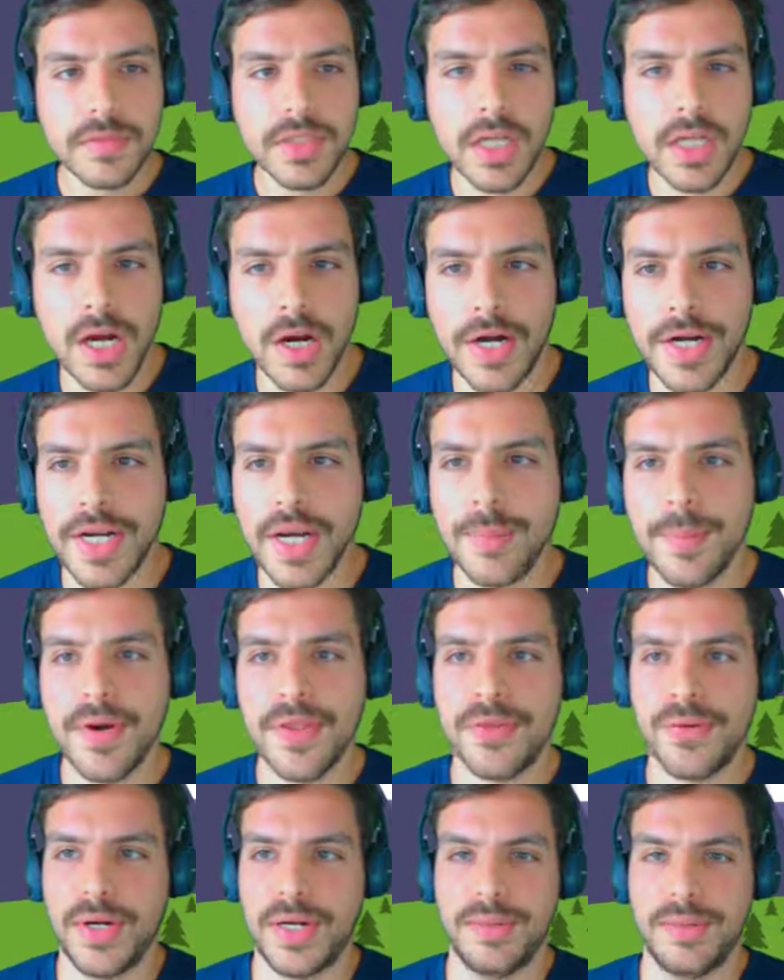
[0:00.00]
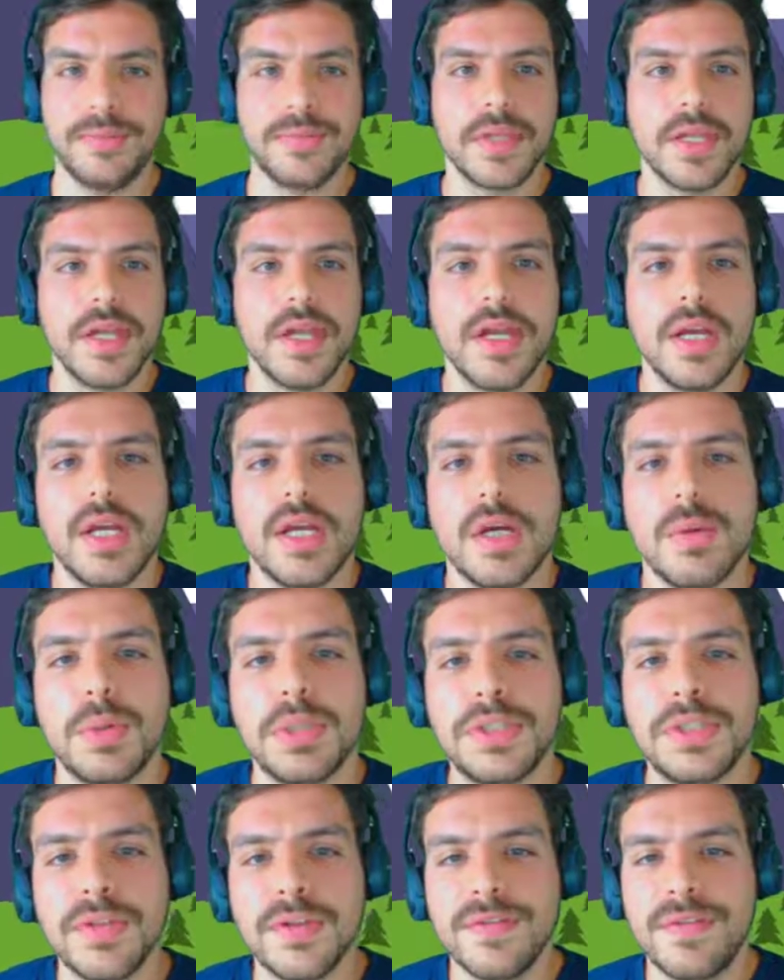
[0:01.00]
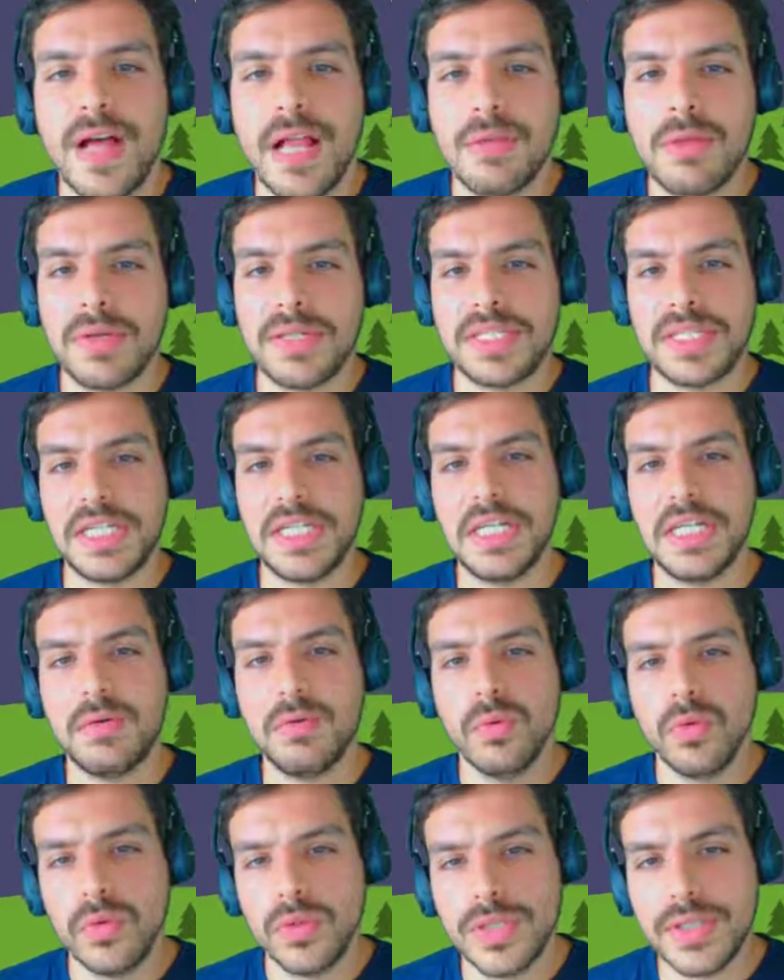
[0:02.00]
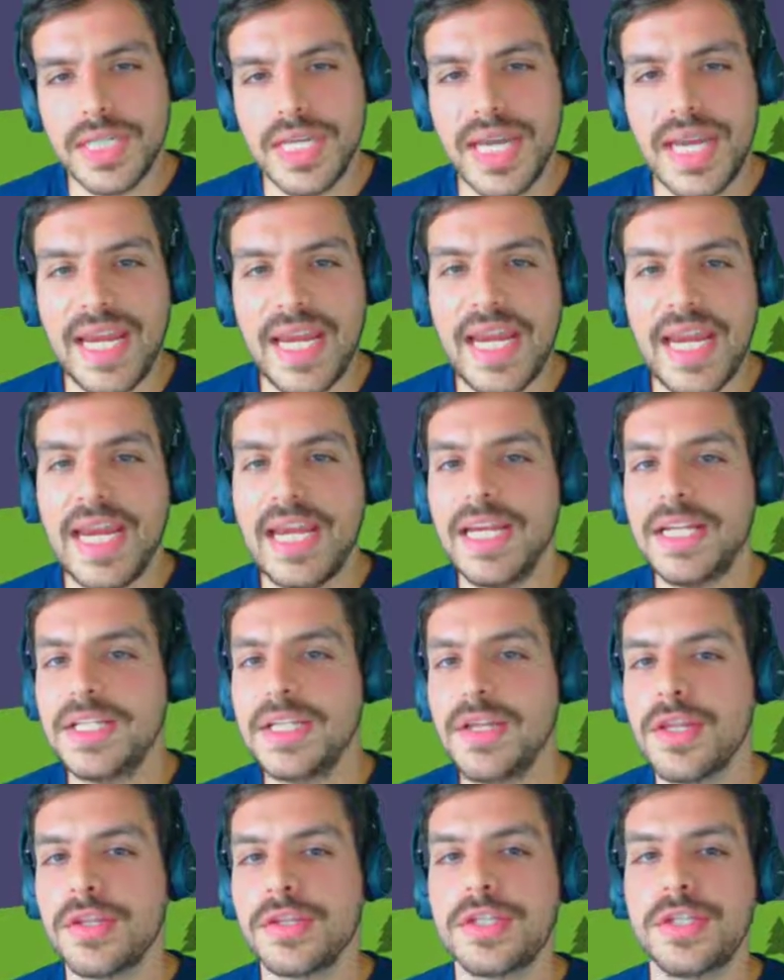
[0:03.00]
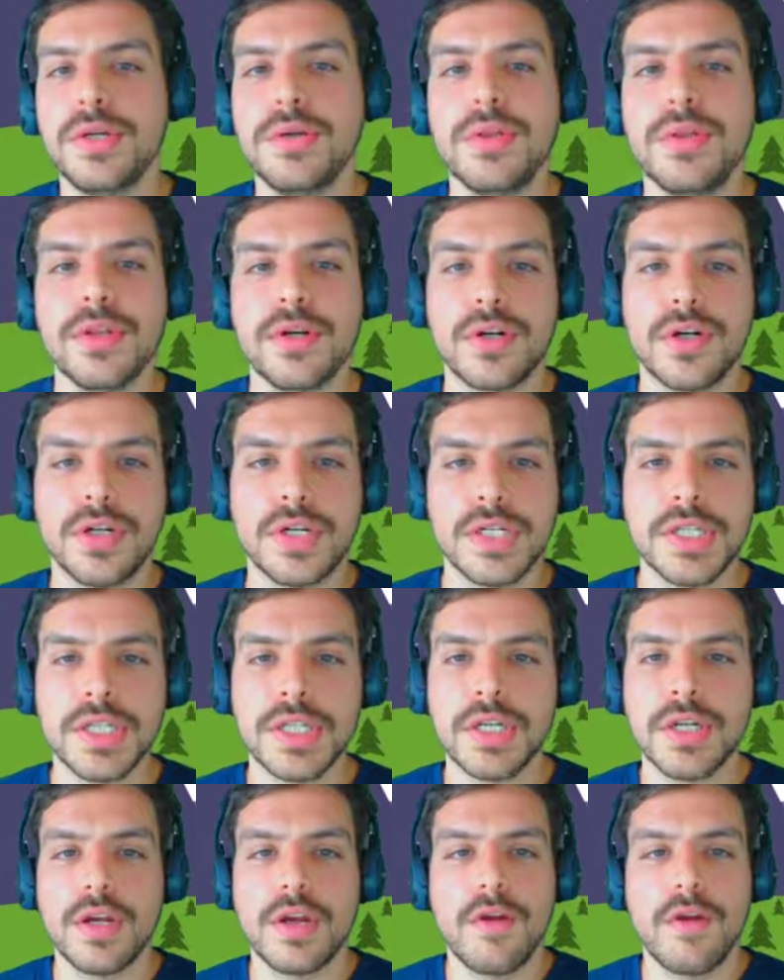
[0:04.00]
All right, number 3. Which of the following is equal to A to the 2/3